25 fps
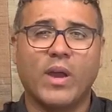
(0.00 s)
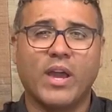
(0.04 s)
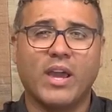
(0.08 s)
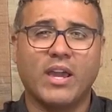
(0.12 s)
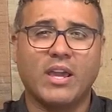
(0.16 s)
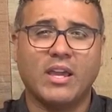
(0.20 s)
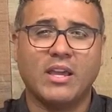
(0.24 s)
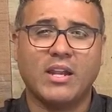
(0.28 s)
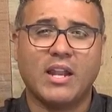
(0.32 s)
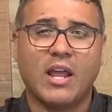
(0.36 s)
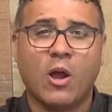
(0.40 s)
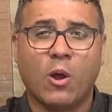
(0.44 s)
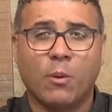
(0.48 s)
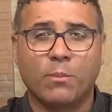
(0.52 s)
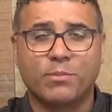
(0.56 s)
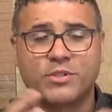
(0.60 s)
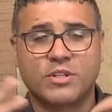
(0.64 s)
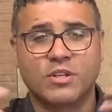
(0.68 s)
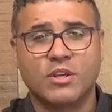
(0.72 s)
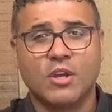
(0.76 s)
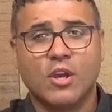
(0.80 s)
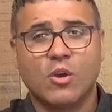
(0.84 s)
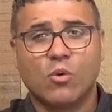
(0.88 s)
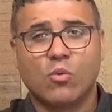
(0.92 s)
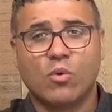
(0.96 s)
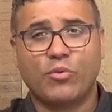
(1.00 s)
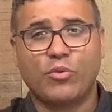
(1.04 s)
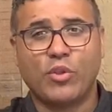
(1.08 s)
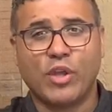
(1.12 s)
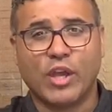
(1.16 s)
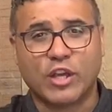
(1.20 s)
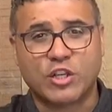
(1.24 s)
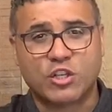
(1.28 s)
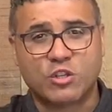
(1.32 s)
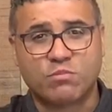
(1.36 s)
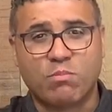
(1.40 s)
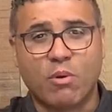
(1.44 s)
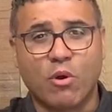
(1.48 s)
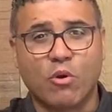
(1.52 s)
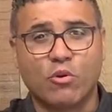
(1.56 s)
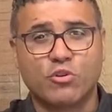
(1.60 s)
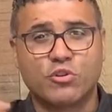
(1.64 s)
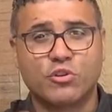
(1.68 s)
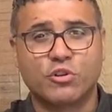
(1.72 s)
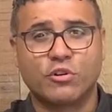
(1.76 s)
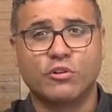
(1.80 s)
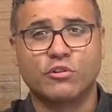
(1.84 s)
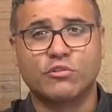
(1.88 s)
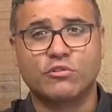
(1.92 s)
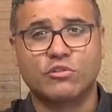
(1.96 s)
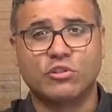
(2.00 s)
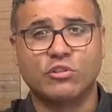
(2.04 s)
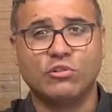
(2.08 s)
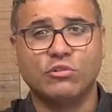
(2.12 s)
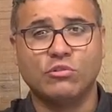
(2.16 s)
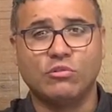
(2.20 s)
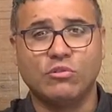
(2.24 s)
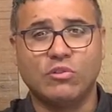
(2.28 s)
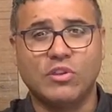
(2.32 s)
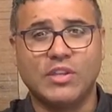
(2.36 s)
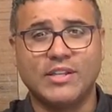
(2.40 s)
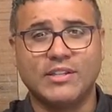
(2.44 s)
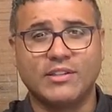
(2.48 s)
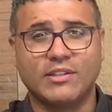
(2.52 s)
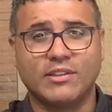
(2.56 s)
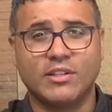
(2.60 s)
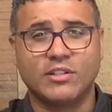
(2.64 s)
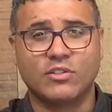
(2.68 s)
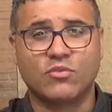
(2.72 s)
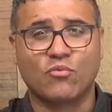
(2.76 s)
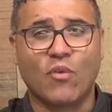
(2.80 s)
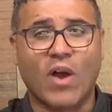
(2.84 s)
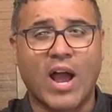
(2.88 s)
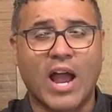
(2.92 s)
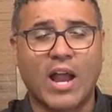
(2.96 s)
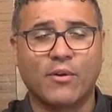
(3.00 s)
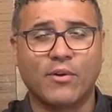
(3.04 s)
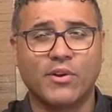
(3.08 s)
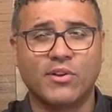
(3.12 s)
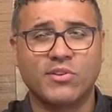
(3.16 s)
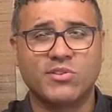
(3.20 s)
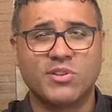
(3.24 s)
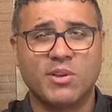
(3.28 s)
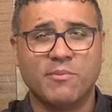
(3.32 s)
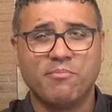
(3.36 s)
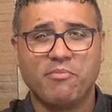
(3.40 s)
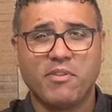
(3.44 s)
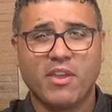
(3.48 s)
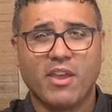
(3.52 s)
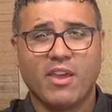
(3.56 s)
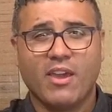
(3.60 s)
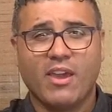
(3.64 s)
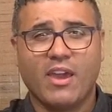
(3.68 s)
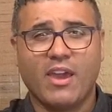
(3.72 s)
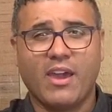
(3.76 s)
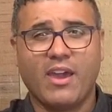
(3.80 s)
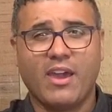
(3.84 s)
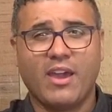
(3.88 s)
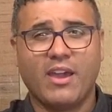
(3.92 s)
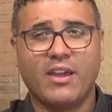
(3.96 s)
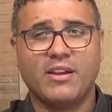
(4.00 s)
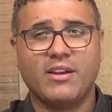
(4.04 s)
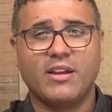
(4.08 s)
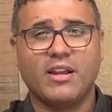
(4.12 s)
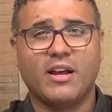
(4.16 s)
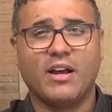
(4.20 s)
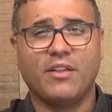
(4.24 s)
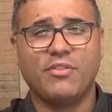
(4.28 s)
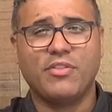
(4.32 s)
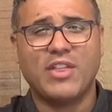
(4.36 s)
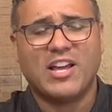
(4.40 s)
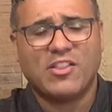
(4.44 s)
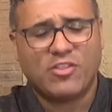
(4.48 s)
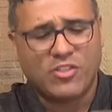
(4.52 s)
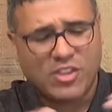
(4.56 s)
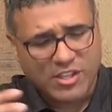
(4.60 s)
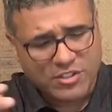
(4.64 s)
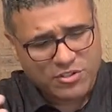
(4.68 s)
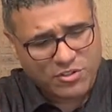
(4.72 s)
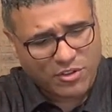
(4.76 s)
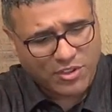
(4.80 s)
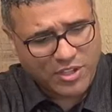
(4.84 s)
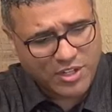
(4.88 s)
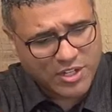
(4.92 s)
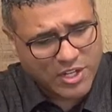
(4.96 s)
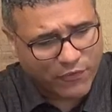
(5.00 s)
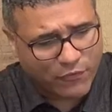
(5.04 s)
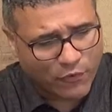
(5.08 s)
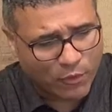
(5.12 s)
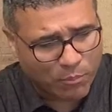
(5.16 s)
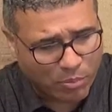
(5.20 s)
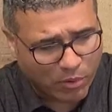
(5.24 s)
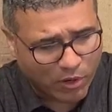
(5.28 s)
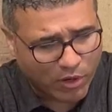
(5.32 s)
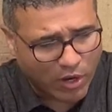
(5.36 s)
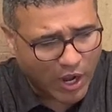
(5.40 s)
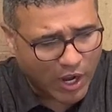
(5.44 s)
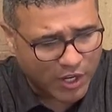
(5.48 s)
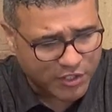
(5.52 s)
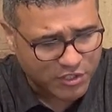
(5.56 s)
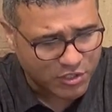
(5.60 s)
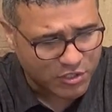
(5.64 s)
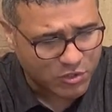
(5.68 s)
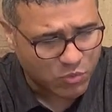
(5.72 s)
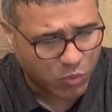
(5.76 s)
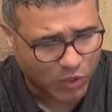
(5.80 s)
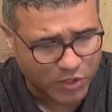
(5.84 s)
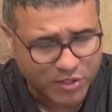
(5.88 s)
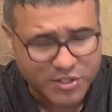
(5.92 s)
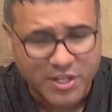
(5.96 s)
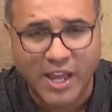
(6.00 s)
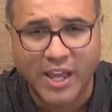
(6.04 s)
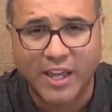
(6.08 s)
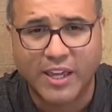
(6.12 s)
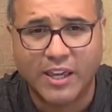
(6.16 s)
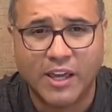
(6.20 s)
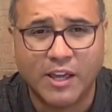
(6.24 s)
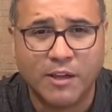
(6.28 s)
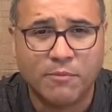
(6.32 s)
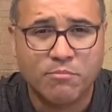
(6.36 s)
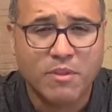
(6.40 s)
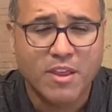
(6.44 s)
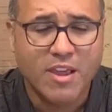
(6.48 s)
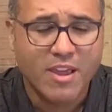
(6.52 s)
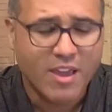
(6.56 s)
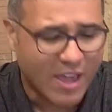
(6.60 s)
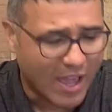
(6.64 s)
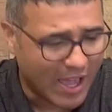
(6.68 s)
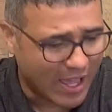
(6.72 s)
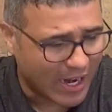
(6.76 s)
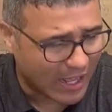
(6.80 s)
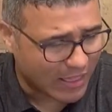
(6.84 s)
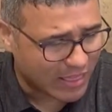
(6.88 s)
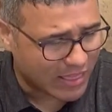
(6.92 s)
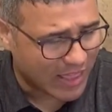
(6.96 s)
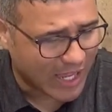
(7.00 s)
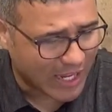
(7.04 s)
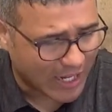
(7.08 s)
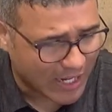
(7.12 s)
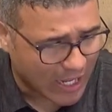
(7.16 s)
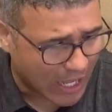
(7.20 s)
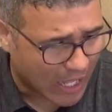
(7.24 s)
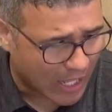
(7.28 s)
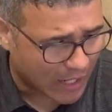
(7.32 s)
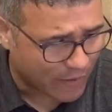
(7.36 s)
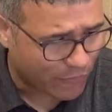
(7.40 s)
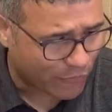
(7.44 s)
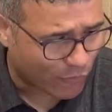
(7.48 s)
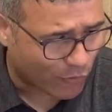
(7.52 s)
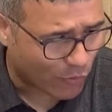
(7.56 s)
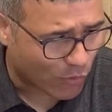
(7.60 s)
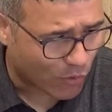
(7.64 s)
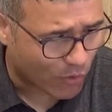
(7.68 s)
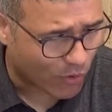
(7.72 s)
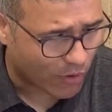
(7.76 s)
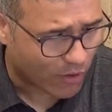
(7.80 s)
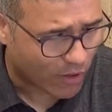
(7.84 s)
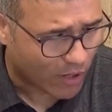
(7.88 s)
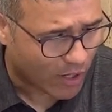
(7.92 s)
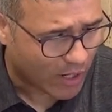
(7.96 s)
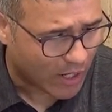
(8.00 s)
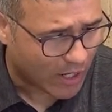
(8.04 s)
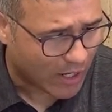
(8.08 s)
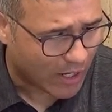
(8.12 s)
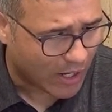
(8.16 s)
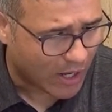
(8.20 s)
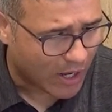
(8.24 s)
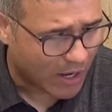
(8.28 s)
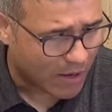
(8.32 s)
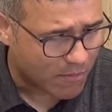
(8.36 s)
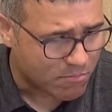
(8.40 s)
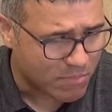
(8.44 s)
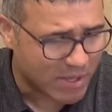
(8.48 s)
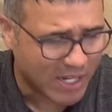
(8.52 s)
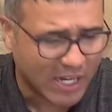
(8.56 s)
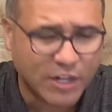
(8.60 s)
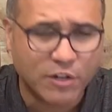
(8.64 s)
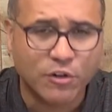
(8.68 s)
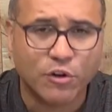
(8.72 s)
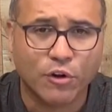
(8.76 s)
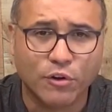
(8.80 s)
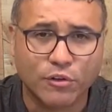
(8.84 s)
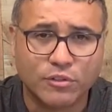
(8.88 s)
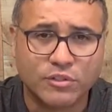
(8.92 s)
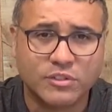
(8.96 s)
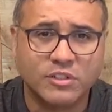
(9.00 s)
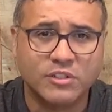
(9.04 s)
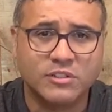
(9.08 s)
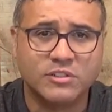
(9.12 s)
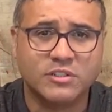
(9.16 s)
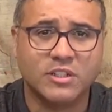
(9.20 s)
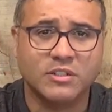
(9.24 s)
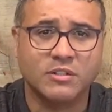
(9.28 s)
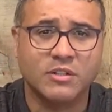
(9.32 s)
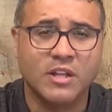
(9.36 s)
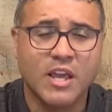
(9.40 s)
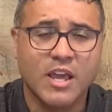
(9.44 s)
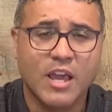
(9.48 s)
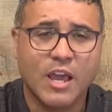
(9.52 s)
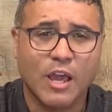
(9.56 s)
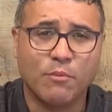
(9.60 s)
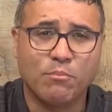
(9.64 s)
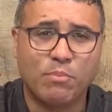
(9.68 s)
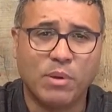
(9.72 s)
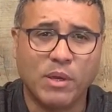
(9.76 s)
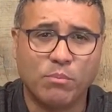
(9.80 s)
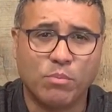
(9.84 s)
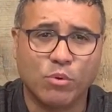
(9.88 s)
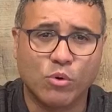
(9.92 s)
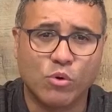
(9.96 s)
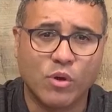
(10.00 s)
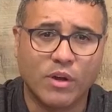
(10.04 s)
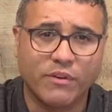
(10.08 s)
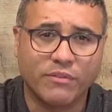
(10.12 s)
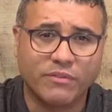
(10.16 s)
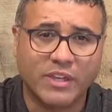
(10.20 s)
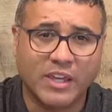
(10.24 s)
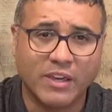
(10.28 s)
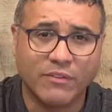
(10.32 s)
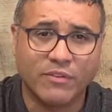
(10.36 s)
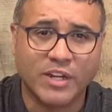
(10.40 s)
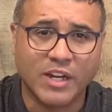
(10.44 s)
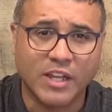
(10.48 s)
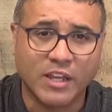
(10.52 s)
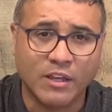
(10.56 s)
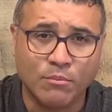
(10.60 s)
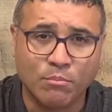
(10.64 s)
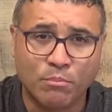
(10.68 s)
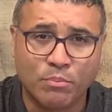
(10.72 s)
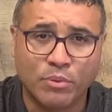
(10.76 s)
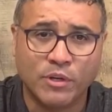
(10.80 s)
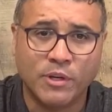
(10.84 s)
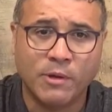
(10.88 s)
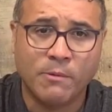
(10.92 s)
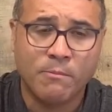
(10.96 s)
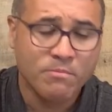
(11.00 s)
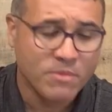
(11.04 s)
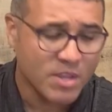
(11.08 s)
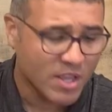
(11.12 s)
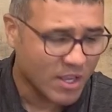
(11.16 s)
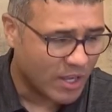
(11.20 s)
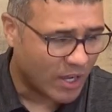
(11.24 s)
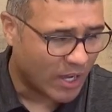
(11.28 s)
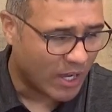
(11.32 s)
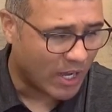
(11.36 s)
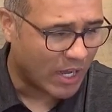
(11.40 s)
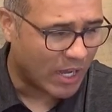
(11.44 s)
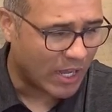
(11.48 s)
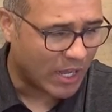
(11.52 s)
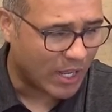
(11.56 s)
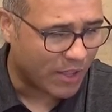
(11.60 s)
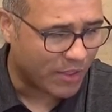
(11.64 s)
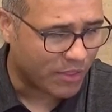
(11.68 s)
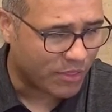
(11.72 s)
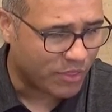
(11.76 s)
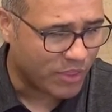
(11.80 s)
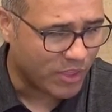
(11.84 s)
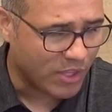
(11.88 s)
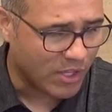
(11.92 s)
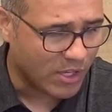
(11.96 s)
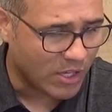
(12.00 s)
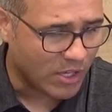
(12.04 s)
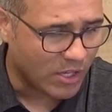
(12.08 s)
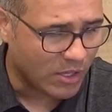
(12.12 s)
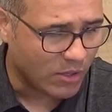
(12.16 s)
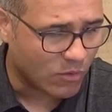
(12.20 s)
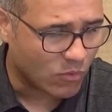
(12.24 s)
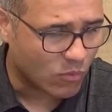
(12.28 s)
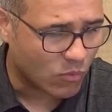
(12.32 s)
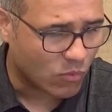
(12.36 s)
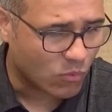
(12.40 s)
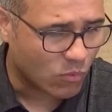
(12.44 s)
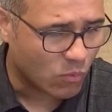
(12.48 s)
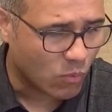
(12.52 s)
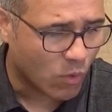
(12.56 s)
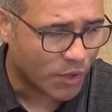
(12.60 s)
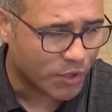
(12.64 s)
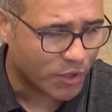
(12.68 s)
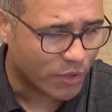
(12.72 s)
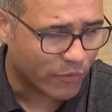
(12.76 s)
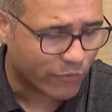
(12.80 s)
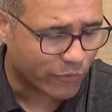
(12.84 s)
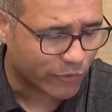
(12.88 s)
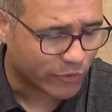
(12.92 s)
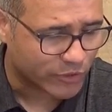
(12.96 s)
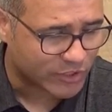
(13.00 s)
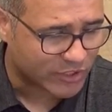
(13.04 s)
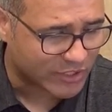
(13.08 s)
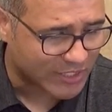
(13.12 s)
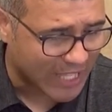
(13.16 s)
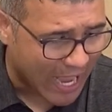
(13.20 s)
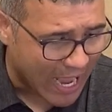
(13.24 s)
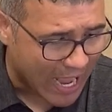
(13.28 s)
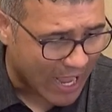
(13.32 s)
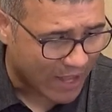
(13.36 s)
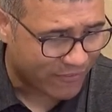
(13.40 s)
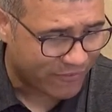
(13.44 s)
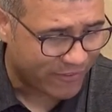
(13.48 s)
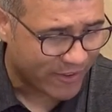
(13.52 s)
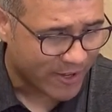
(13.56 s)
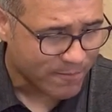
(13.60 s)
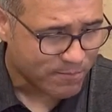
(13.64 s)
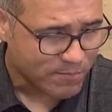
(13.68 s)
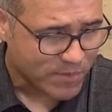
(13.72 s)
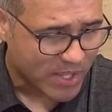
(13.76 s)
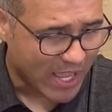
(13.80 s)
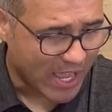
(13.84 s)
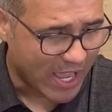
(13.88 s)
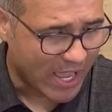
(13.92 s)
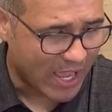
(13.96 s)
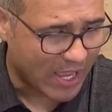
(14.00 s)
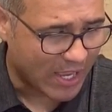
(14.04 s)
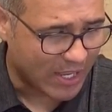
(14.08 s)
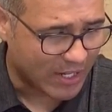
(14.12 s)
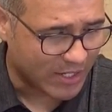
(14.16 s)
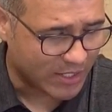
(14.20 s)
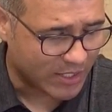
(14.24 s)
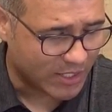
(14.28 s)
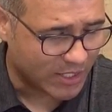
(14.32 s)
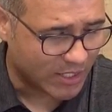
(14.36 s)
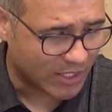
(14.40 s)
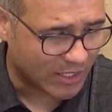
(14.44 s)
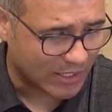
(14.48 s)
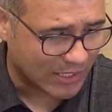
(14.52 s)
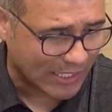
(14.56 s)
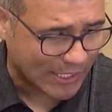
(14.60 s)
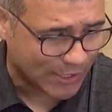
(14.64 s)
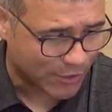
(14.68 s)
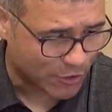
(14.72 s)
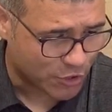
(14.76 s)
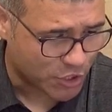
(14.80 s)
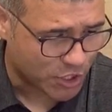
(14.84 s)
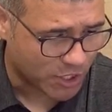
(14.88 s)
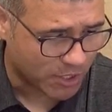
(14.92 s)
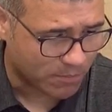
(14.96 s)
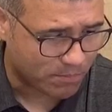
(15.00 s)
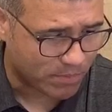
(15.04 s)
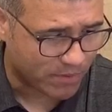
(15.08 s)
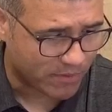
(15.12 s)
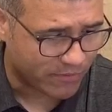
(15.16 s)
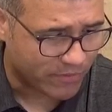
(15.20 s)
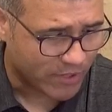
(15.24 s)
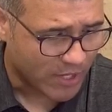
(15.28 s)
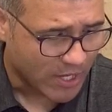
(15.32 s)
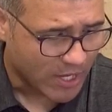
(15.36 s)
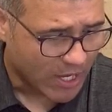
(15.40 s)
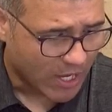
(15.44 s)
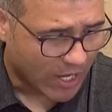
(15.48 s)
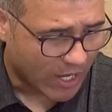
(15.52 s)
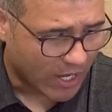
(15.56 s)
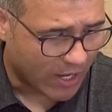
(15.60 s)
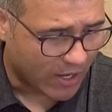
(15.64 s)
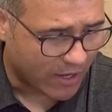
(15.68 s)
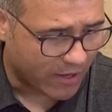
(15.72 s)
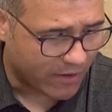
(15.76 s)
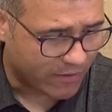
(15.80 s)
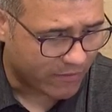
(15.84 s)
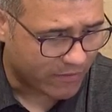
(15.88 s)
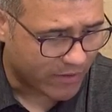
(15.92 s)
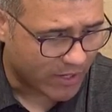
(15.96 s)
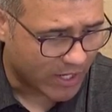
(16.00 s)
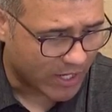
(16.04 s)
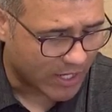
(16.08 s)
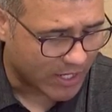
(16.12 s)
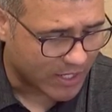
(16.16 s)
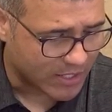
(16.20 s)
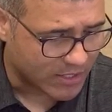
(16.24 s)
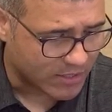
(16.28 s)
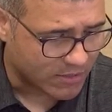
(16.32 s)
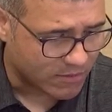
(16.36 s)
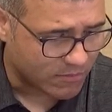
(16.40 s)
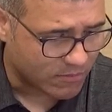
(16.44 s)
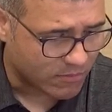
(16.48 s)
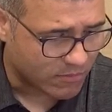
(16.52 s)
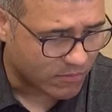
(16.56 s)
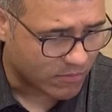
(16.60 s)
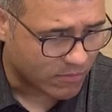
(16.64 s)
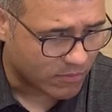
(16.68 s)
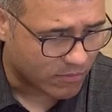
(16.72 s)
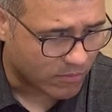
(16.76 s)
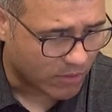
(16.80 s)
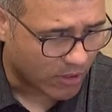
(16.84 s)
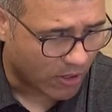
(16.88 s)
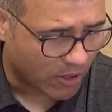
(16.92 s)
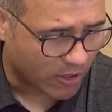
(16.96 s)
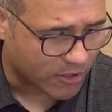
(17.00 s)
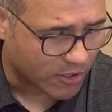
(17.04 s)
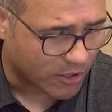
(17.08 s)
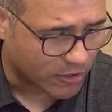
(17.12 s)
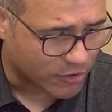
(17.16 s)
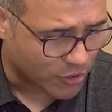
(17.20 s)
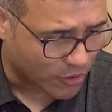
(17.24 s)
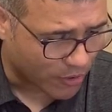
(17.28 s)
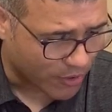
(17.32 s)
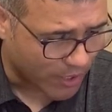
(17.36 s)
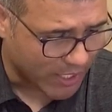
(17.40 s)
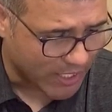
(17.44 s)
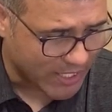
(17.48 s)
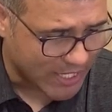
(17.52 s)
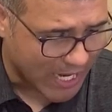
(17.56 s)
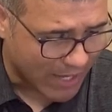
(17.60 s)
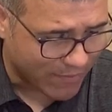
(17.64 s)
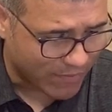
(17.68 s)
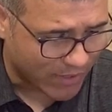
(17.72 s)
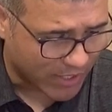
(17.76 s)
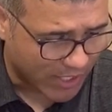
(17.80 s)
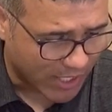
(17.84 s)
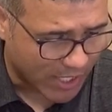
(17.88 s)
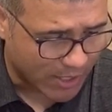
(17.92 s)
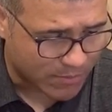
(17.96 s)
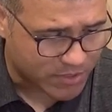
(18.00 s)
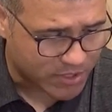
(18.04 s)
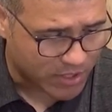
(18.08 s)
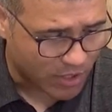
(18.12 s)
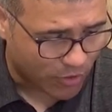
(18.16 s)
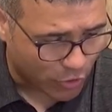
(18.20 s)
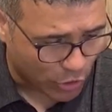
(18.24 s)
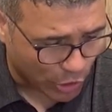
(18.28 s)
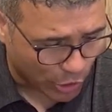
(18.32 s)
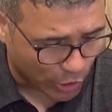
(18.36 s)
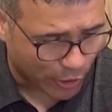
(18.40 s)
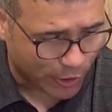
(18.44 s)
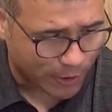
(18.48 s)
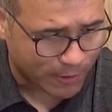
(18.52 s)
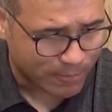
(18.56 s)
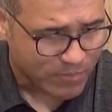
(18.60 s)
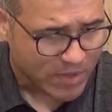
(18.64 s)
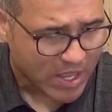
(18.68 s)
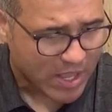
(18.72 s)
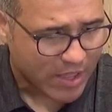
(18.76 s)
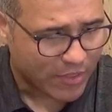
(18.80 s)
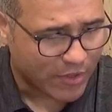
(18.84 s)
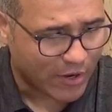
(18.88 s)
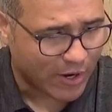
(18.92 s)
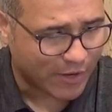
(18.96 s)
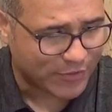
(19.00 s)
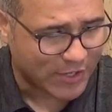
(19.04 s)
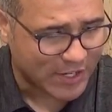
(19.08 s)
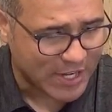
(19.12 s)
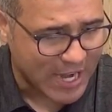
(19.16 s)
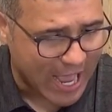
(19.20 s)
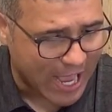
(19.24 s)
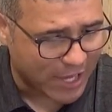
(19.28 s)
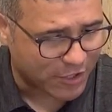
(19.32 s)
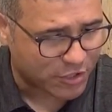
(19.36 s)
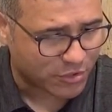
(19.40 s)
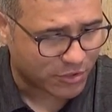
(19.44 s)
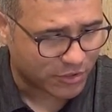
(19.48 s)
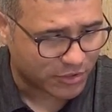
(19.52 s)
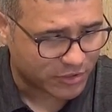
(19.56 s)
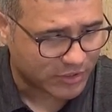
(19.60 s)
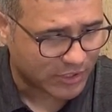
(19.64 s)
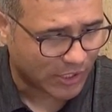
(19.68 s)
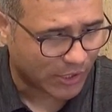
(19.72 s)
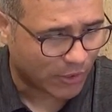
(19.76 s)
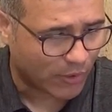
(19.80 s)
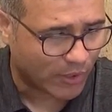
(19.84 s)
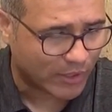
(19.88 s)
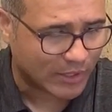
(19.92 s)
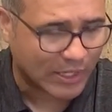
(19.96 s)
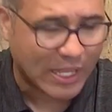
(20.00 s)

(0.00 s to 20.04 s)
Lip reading: way it helps with the exposure to this virus. And these are the different precautions we're taking. And I thank God for many nurses and people who have given input, the wonderful staff and leadership of our attorney David Gibbs III there at the National Center